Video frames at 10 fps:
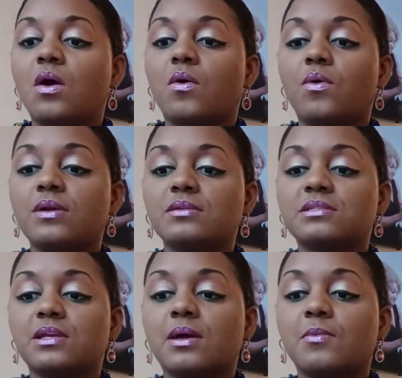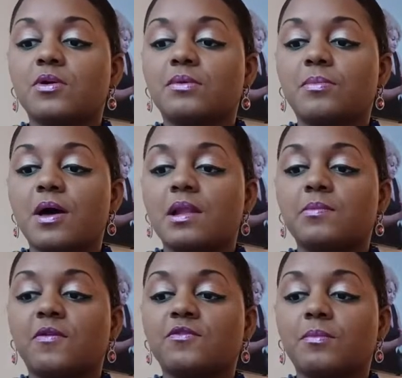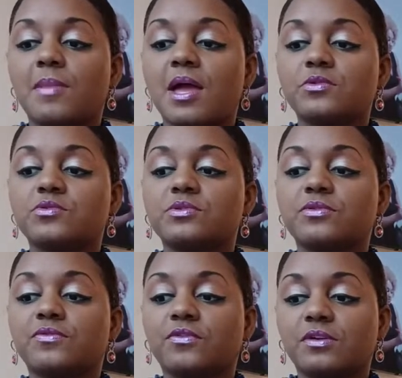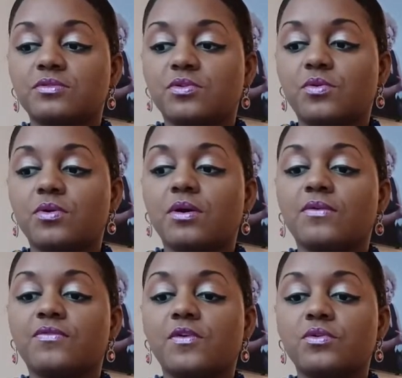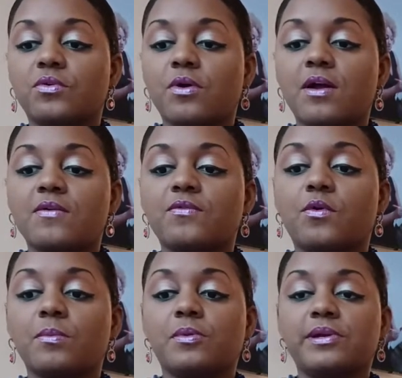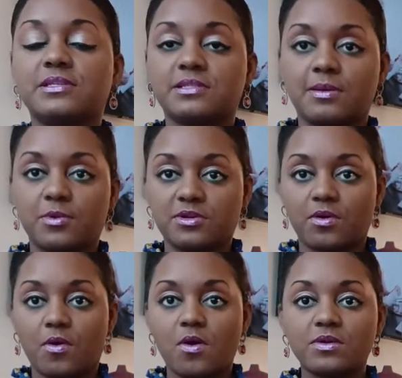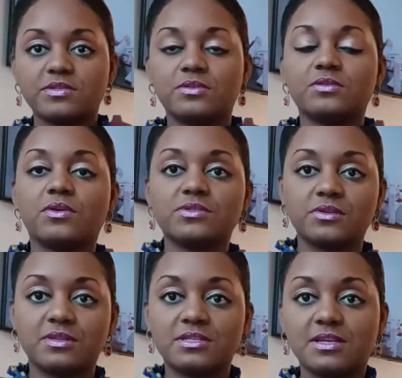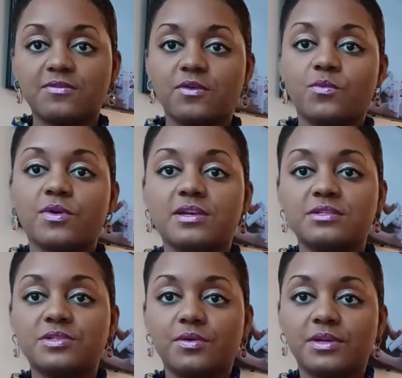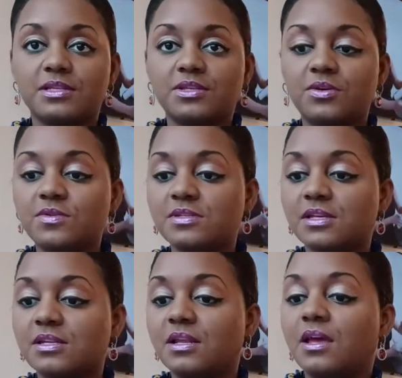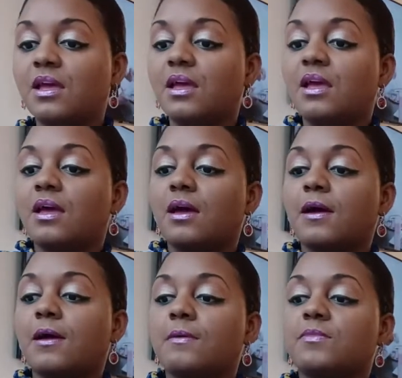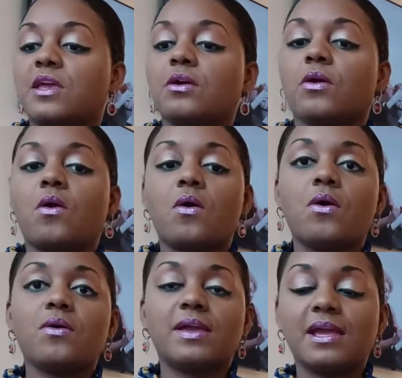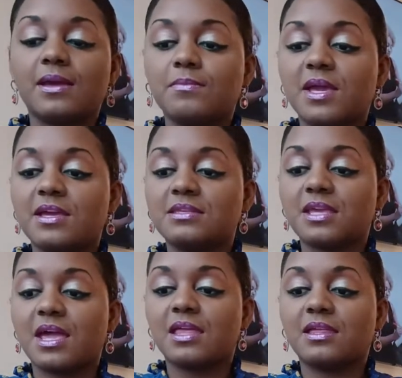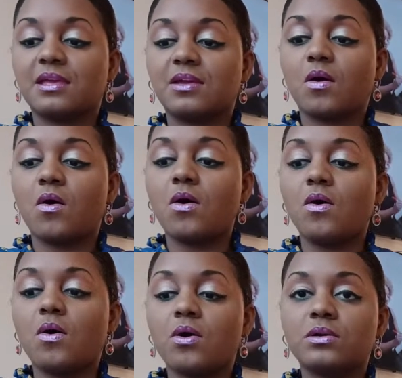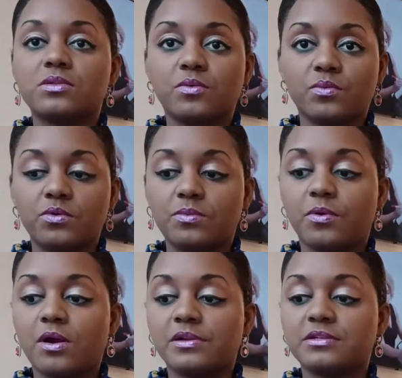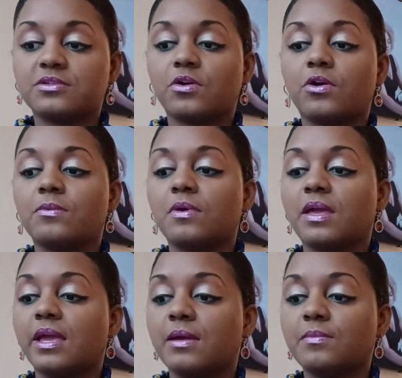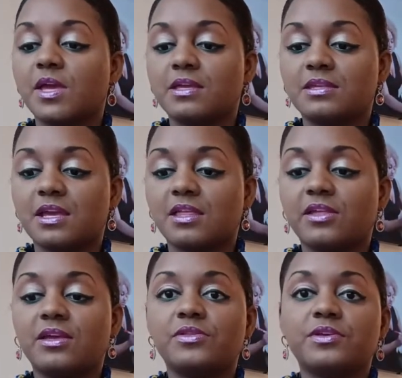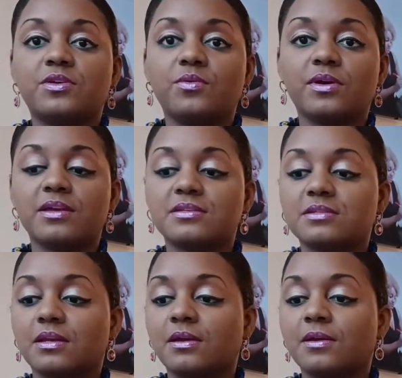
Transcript: Oint some on the bottom of your mattress, your front door, a photograph, or place some on your altar. Those are the different ways you can use it. They are all handmade daily. All Art of the Root products are handmade daily in the U.S.